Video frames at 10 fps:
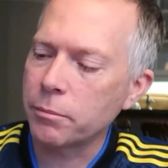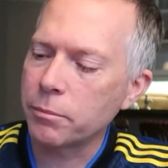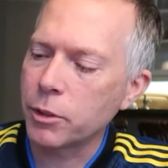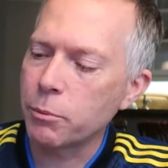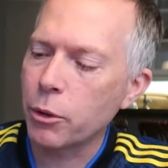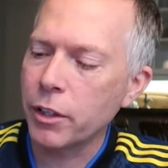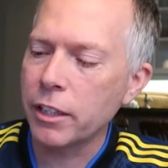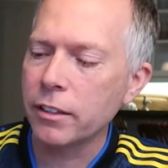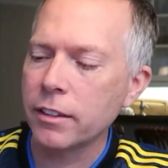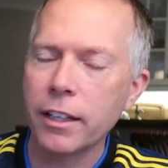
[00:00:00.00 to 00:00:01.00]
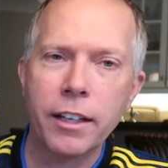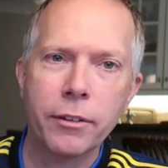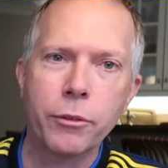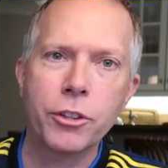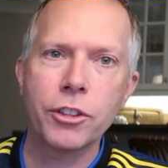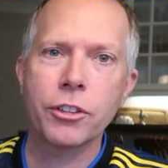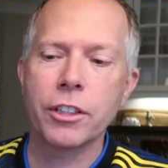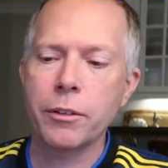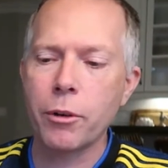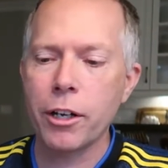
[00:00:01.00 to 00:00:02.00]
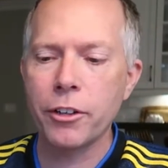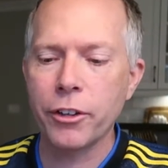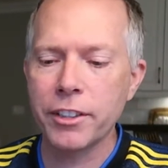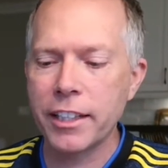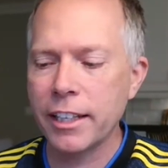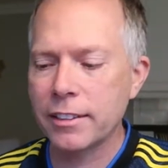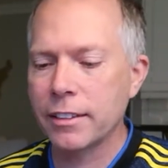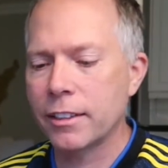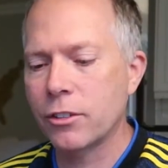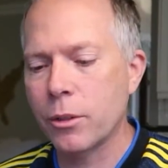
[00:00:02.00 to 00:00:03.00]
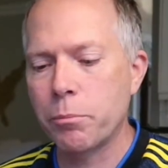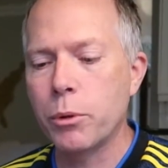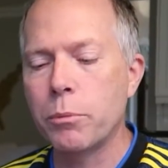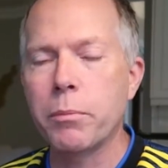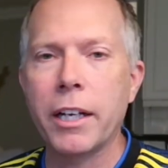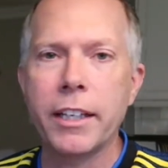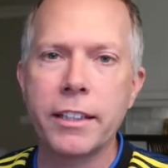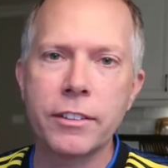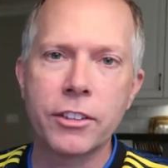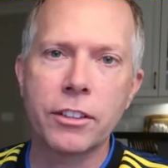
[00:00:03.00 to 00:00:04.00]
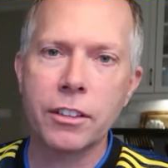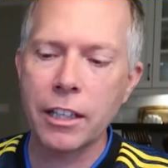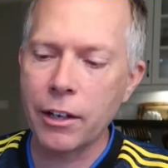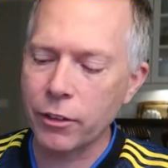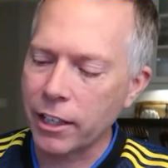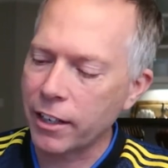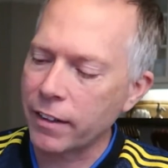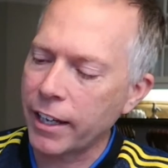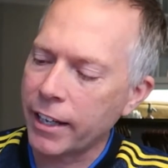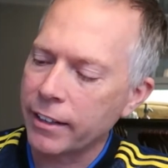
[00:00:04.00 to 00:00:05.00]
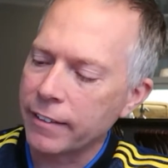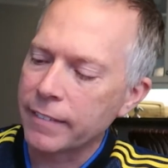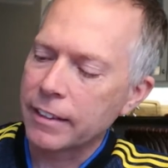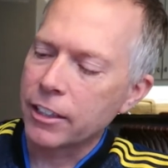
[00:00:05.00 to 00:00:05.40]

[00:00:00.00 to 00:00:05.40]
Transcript: smoothie. We're still going to want noise canceling, so the boom mic is going to allow a lot of that.